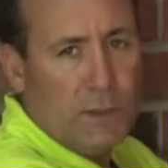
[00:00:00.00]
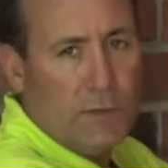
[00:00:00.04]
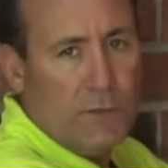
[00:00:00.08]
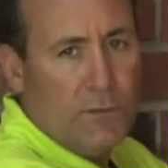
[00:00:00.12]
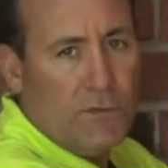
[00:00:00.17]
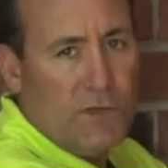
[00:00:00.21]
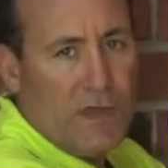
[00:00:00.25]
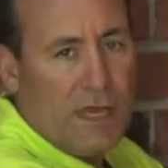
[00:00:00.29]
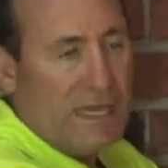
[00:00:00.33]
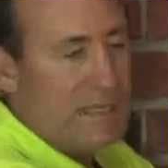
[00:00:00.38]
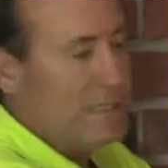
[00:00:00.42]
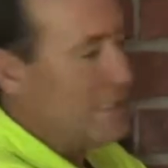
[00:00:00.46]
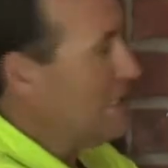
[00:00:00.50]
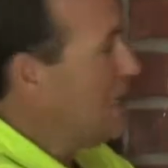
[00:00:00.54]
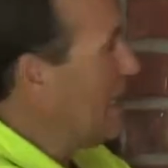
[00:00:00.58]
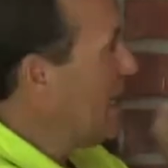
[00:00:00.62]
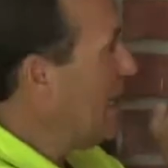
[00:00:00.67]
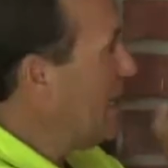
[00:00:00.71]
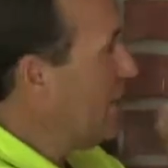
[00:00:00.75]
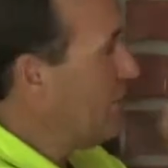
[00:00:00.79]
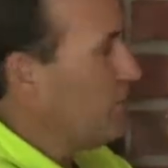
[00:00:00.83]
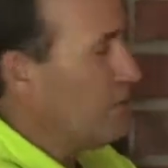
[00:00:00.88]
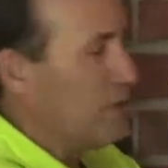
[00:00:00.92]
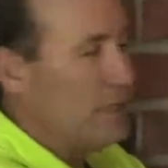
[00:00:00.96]
that
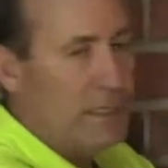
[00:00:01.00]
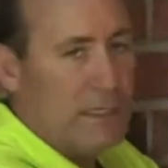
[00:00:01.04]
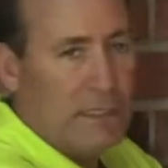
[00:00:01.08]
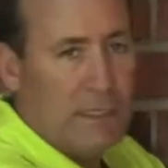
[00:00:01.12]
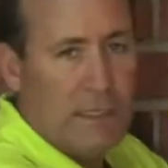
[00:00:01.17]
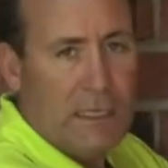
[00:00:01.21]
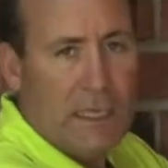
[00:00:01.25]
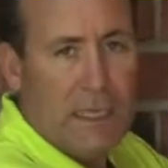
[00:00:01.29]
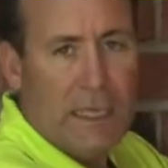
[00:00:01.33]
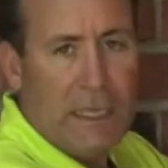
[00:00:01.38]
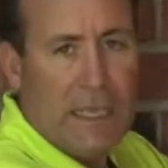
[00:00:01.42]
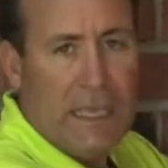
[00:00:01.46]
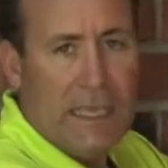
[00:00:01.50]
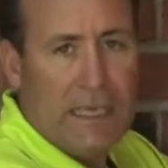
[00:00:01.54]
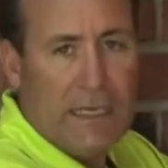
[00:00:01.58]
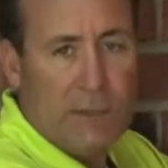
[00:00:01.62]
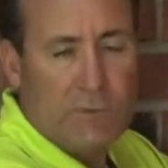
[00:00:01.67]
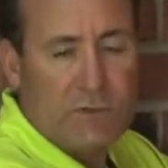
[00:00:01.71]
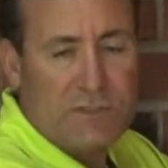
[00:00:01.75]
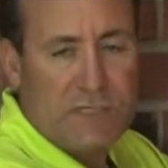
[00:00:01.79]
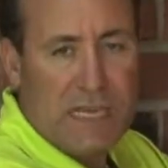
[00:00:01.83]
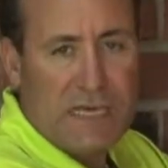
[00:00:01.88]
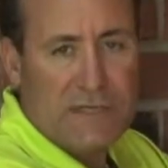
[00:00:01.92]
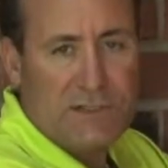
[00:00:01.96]
cavity, and it
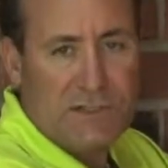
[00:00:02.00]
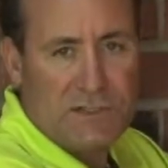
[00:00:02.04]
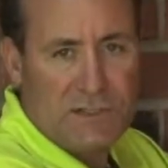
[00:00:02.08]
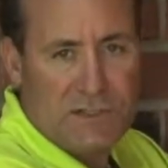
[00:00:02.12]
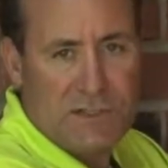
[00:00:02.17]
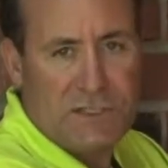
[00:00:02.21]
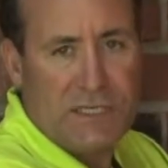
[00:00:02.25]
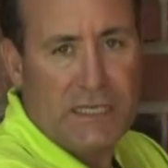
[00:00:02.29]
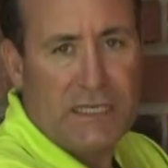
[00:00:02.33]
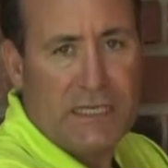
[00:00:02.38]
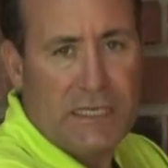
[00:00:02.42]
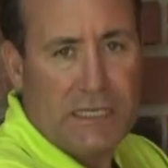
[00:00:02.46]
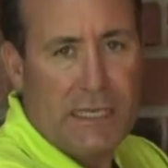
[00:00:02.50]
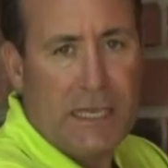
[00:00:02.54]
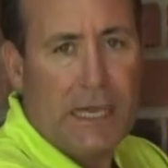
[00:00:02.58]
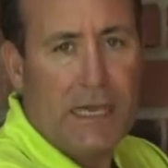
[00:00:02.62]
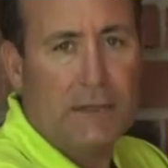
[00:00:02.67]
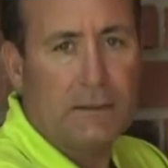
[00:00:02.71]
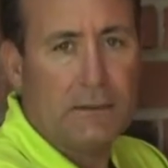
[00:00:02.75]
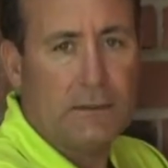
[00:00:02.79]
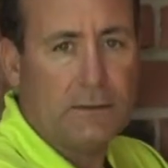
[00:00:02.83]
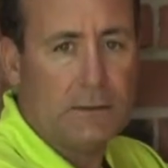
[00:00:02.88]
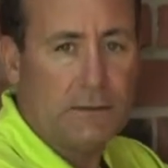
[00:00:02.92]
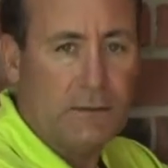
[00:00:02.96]
was actually sticking
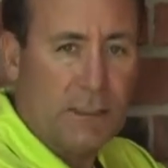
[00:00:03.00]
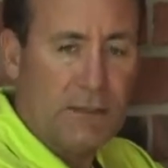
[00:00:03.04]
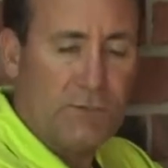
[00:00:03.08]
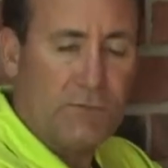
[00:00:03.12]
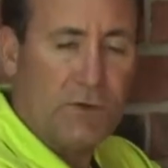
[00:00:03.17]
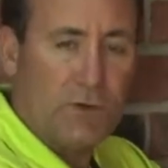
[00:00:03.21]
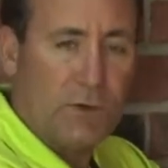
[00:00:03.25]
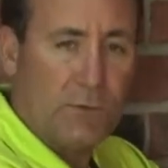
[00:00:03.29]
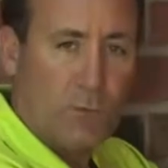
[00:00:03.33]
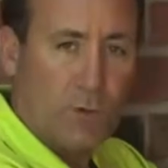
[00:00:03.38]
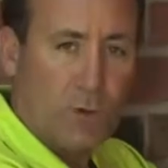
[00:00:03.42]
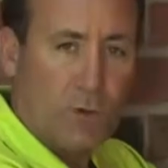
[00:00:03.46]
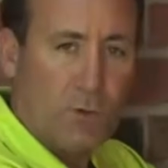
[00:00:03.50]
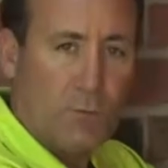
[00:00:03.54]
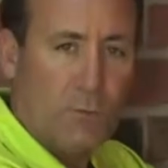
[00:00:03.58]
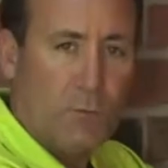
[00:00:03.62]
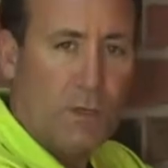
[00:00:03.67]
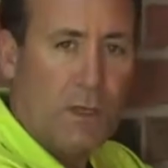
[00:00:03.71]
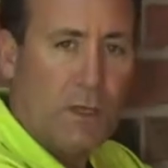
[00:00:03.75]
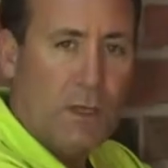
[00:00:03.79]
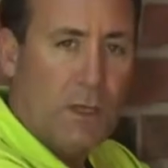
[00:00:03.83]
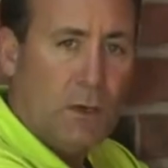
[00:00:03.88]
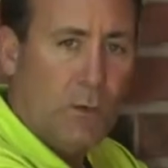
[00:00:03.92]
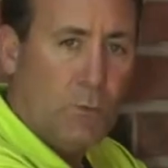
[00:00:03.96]
out in the living
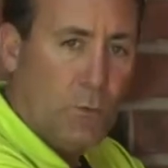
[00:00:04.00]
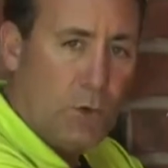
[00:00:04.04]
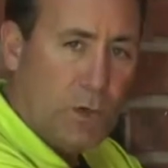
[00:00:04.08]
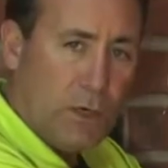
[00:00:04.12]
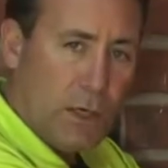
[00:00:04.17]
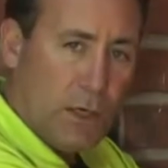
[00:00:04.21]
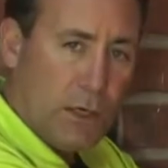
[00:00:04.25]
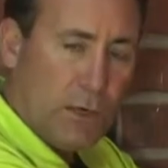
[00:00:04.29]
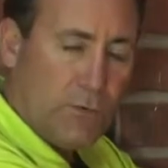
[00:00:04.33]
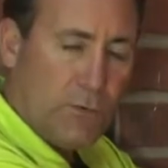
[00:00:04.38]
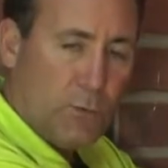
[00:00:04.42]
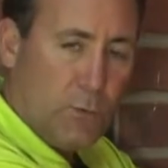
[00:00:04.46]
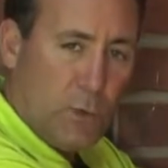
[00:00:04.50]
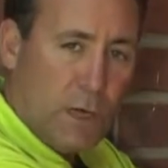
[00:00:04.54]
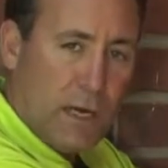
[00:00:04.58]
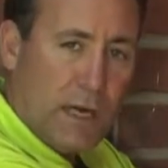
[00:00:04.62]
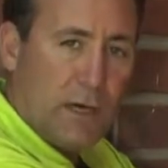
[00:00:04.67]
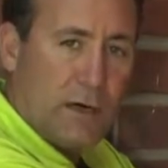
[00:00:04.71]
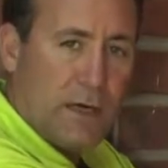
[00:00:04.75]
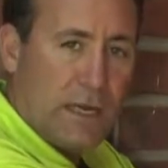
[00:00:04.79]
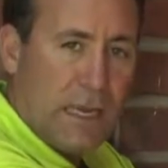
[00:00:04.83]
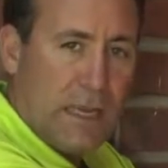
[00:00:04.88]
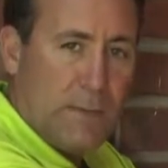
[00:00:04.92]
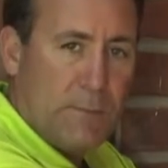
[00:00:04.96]
room where the
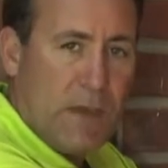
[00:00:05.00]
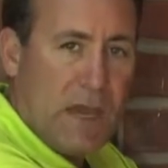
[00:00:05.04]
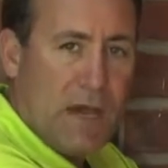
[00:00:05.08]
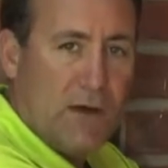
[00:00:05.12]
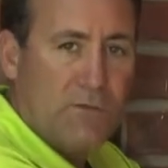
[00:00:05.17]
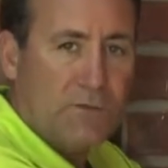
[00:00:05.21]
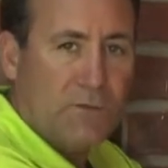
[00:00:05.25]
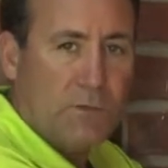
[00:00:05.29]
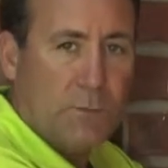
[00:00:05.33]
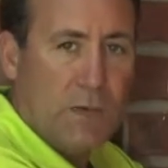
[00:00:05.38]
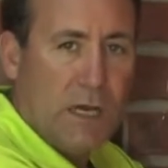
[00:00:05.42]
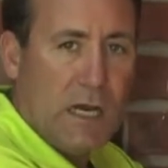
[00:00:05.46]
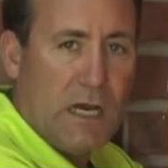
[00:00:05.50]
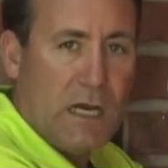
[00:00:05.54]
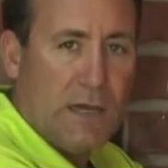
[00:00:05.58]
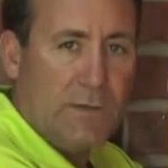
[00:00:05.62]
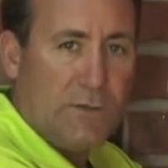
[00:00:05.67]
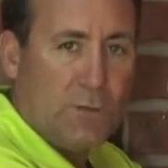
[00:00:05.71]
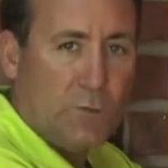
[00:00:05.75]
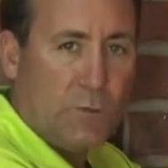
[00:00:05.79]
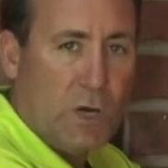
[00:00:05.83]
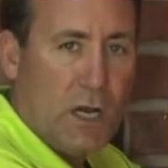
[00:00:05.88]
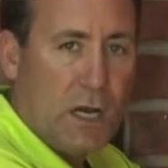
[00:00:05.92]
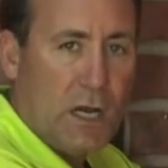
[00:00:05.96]
wire came out from
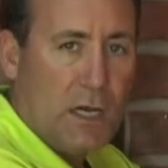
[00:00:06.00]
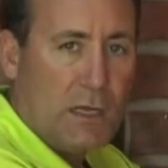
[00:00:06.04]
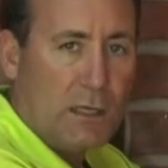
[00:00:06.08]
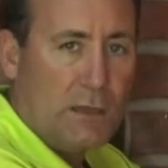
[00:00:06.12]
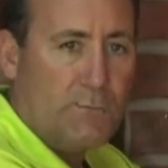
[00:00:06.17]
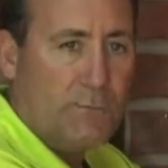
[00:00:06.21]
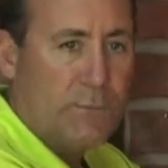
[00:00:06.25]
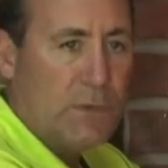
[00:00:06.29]
behind the rock.